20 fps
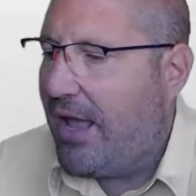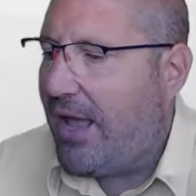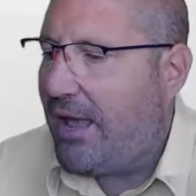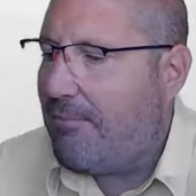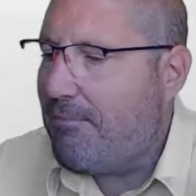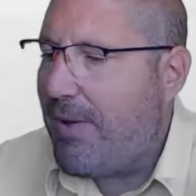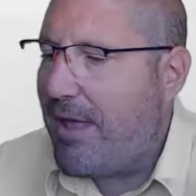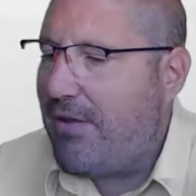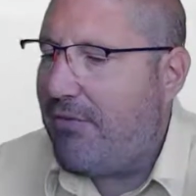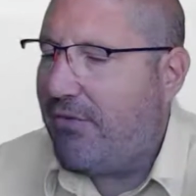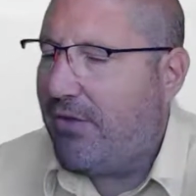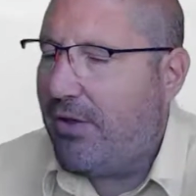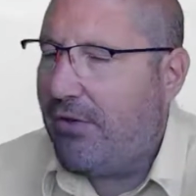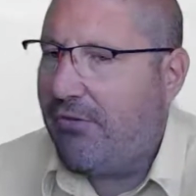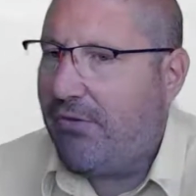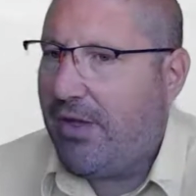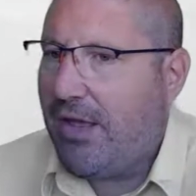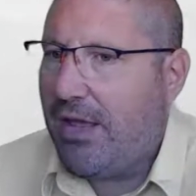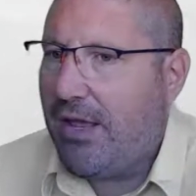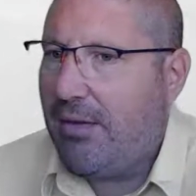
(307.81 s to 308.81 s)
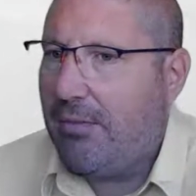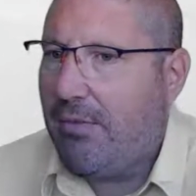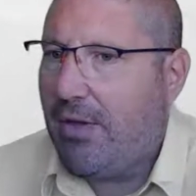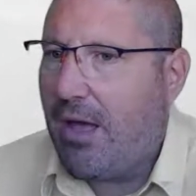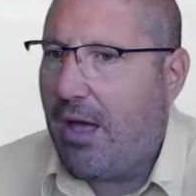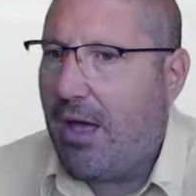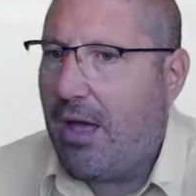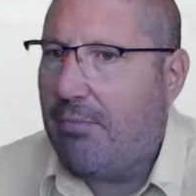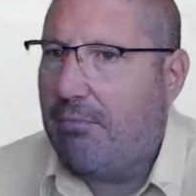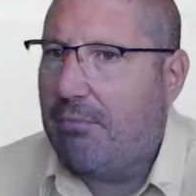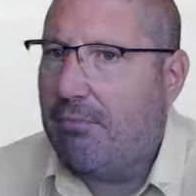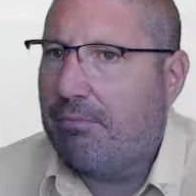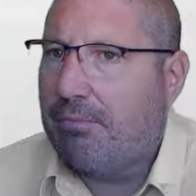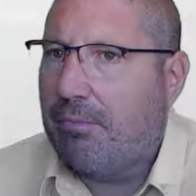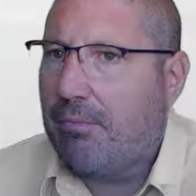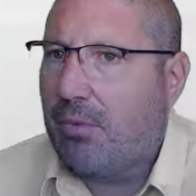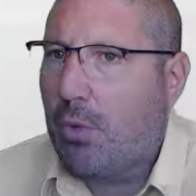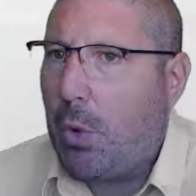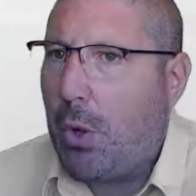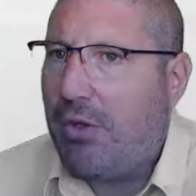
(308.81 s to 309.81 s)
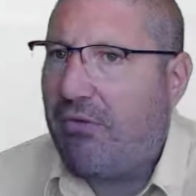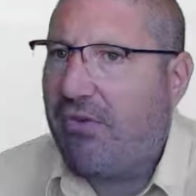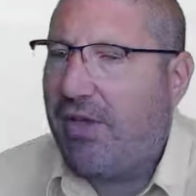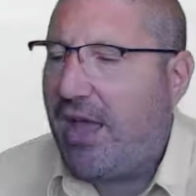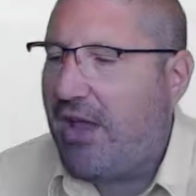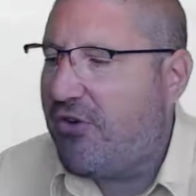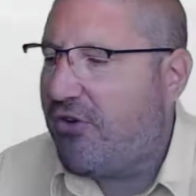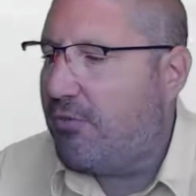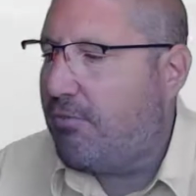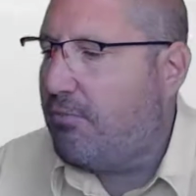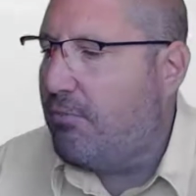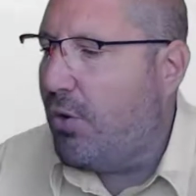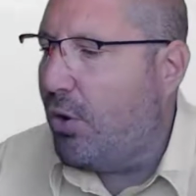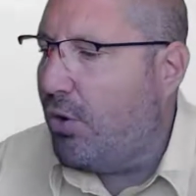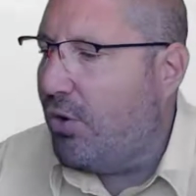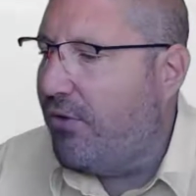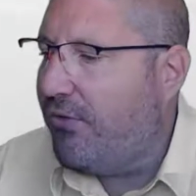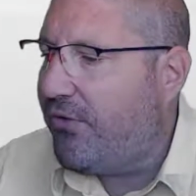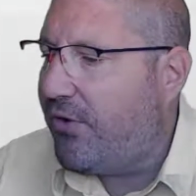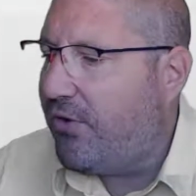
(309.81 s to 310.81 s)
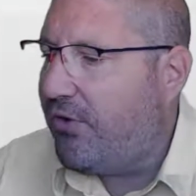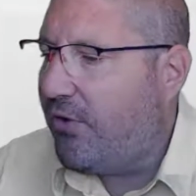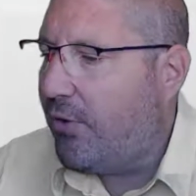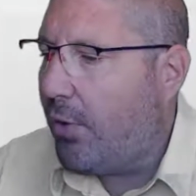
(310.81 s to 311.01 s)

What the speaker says: It meant that the qualification moved